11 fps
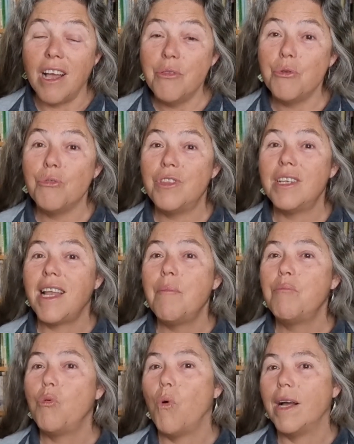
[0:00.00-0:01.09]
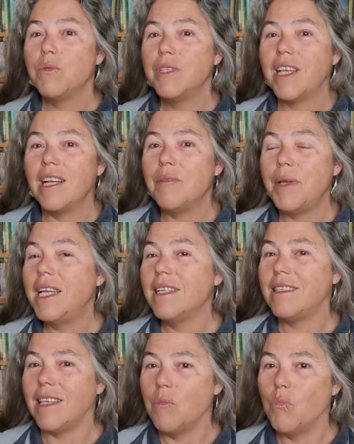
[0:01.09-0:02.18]
I thought that #1 was going to be
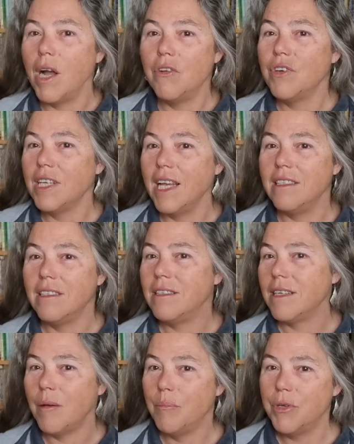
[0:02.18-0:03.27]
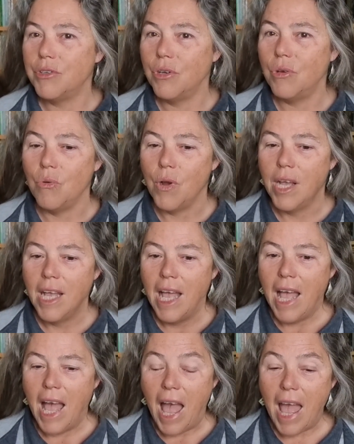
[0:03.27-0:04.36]
in some way related to #2.
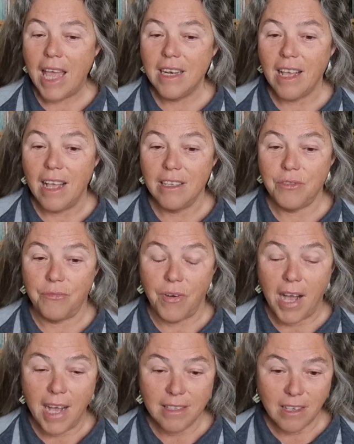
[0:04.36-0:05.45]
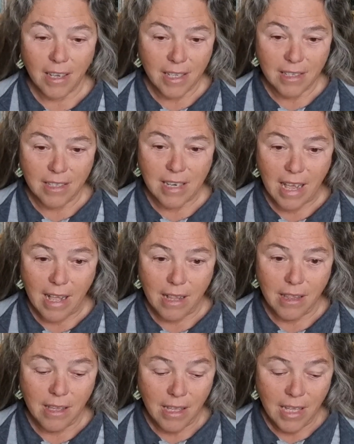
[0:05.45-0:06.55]
And as far as I can
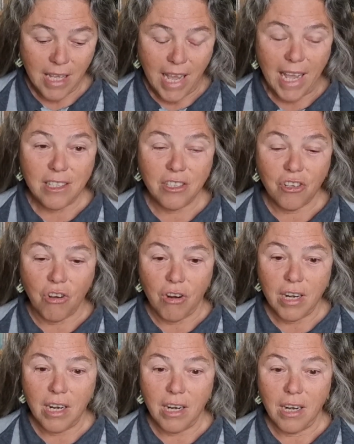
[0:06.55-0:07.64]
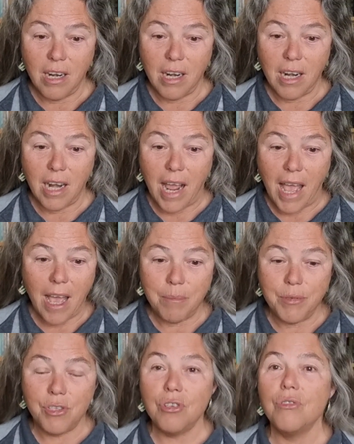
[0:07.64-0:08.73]
tell, it's got
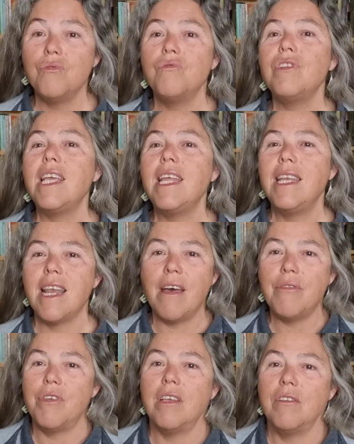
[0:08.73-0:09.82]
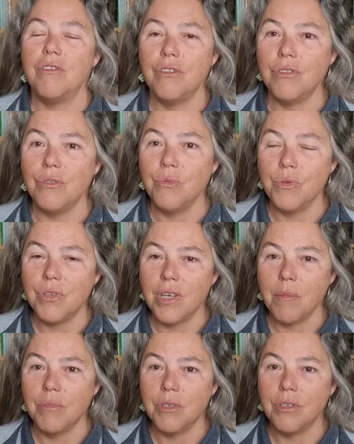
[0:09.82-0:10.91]
absolutely nothing to do with
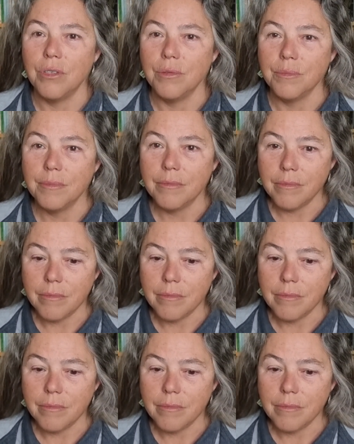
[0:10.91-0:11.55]
#2.